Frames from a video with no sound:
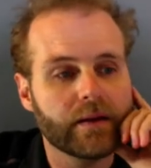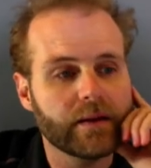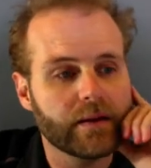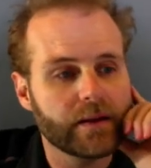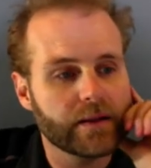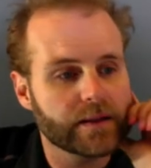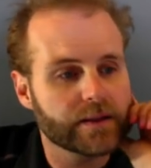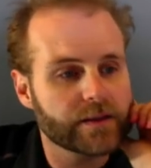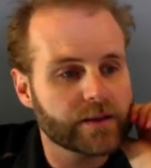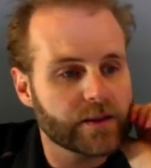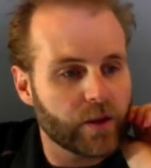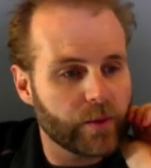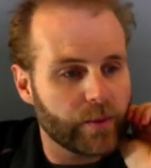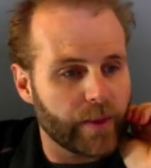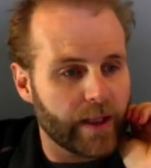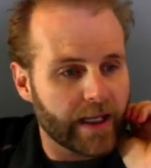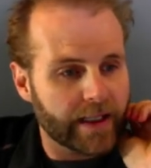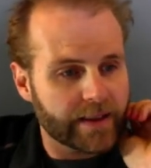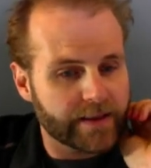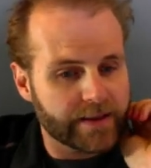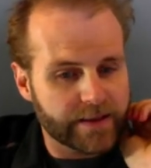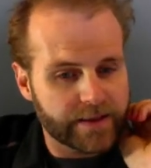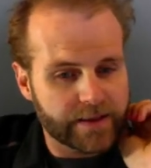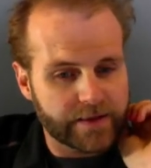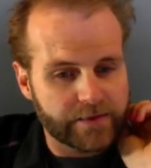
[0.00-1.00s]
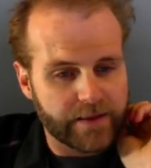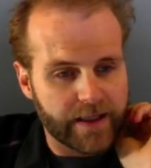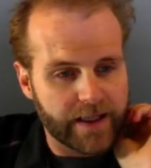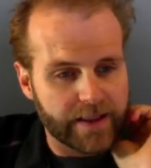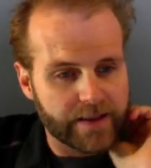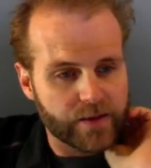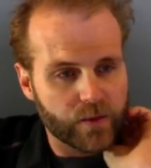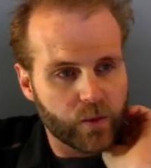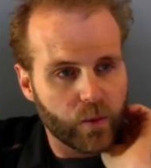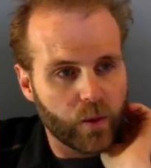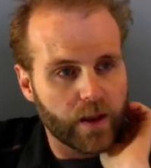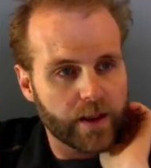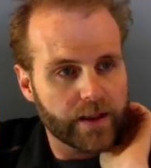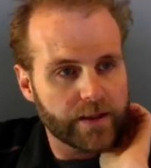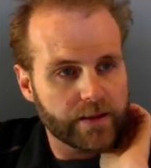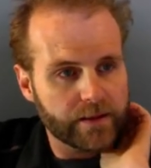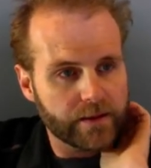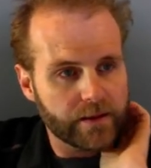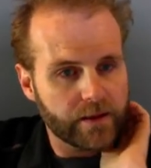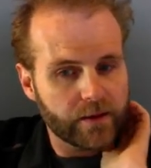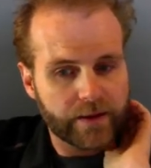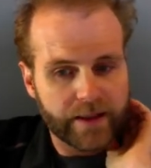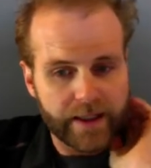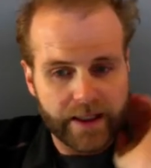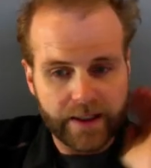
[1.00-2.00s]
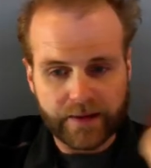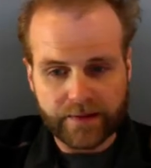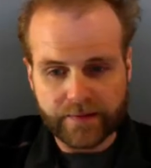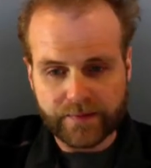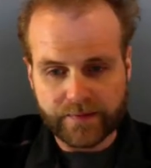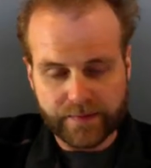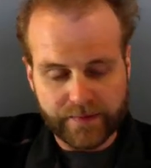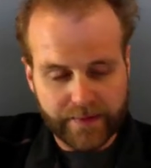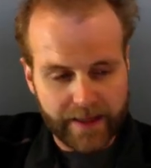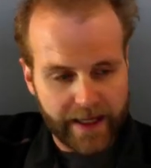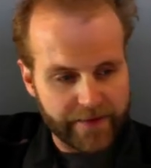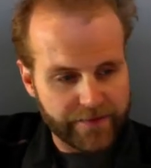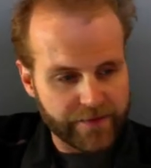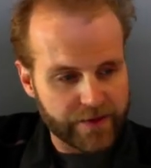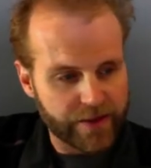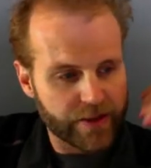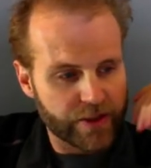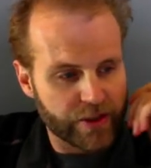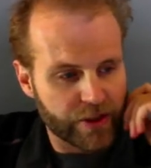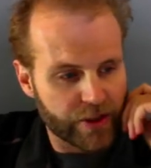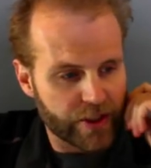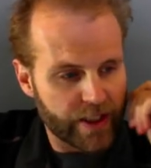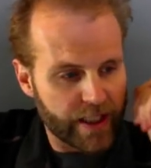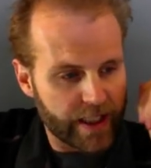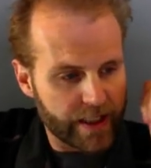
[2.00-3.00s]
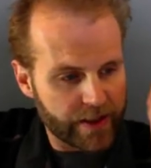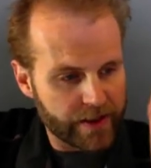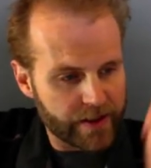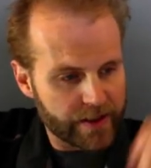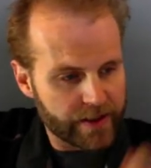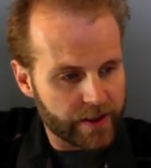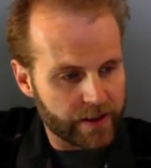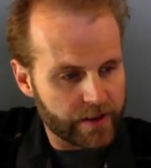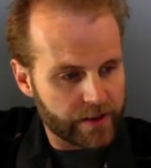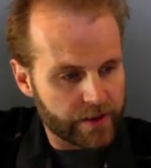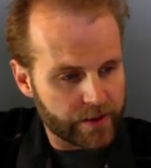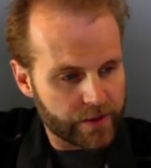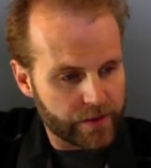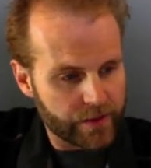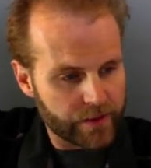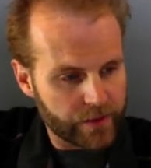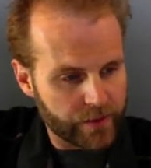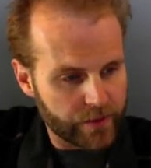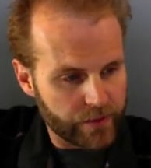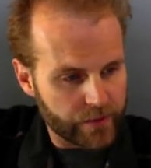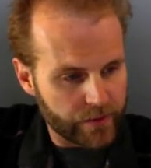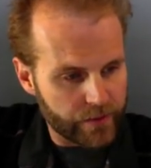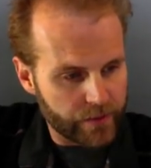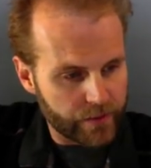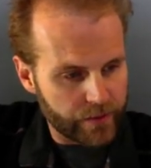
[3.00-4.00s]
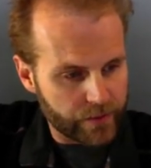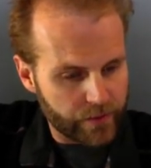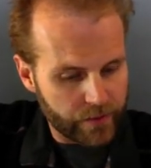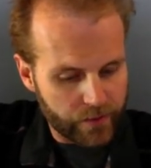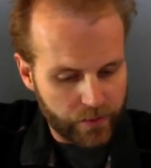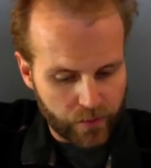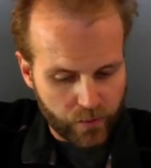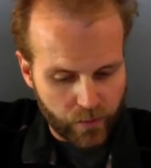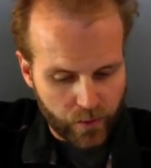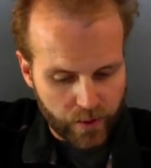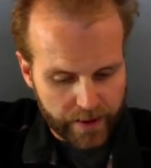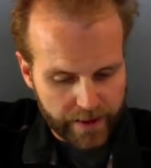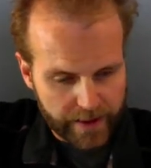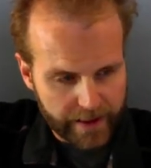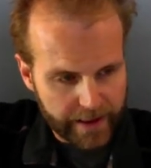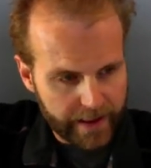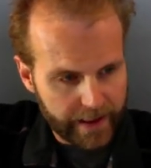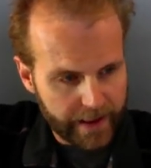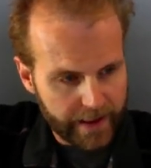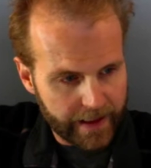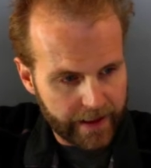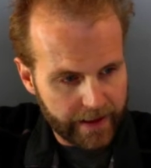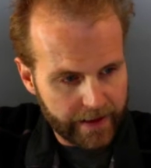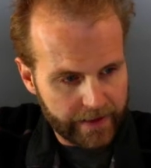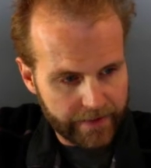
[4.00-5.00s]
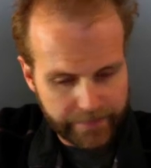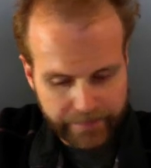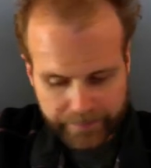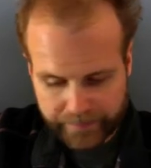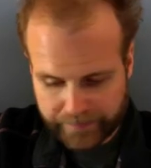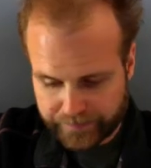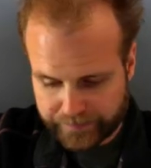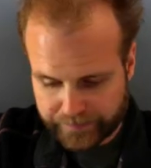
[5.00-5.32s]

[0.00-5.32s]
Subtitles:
let's go back to device 1. Okay, I've just changed it to 1K,